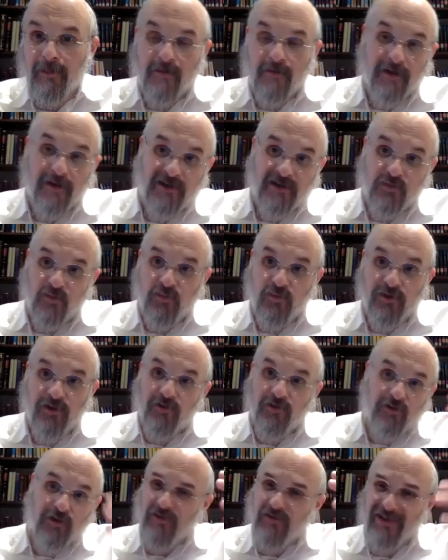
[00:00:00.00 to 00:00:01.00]
Depends, you
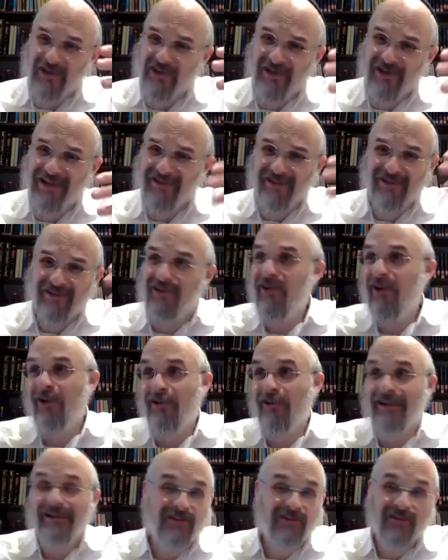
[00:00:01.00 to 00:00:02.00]
know, Tosfos actually lasted
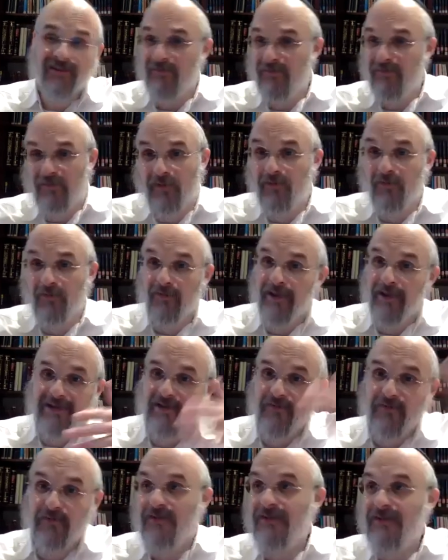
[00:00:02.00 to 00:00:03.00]
longer,
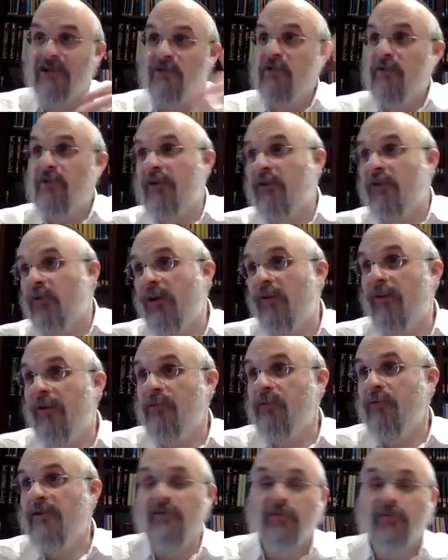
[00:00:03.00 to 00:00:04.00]
lasted for a century, about
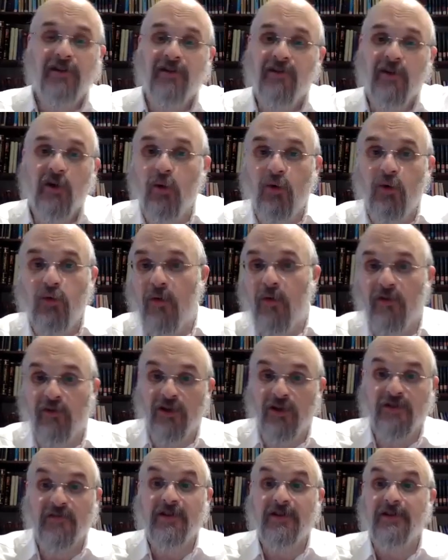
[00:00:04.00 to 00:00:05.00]
1200. So we didn't even know who was
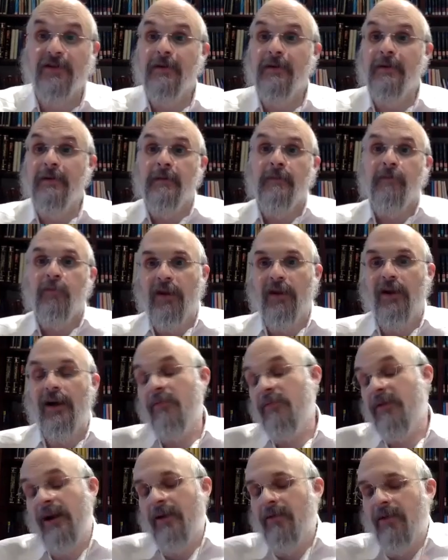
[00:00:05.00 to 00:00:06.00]
Tosfos.
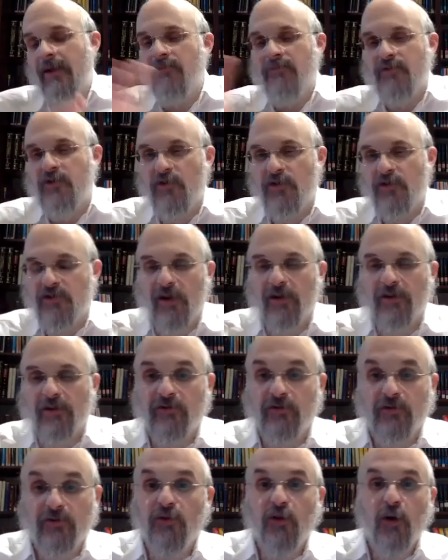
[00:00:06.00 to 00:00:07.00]
I mean, I'm sure there's
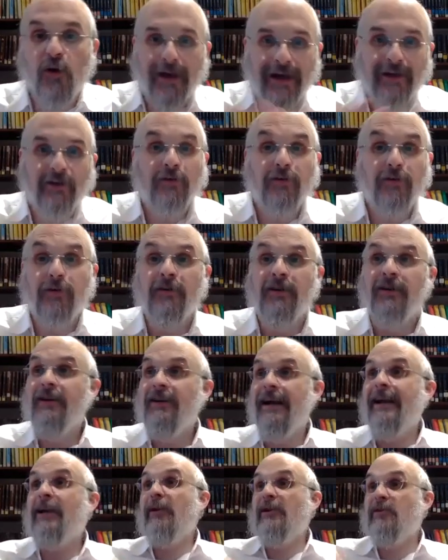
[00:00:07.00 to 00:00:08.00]
scholars who do know, but I don't know.
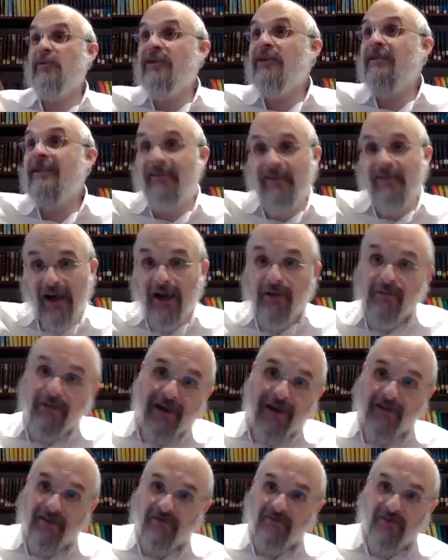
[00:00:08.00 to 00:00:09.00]
Anyway, it's written in that time
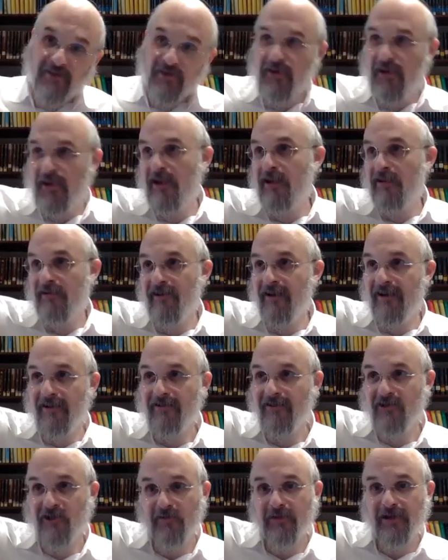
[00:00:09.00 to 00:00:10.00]
and
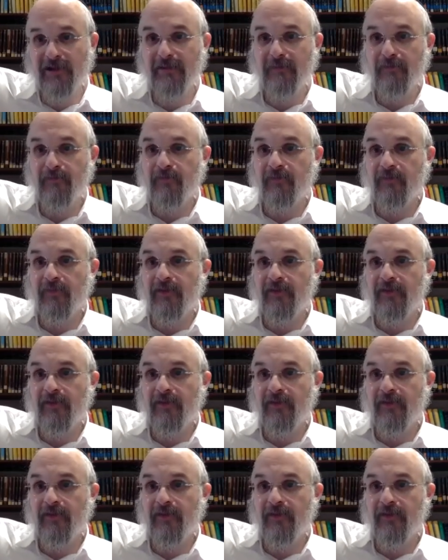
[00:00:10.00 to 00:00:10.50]
in Germany,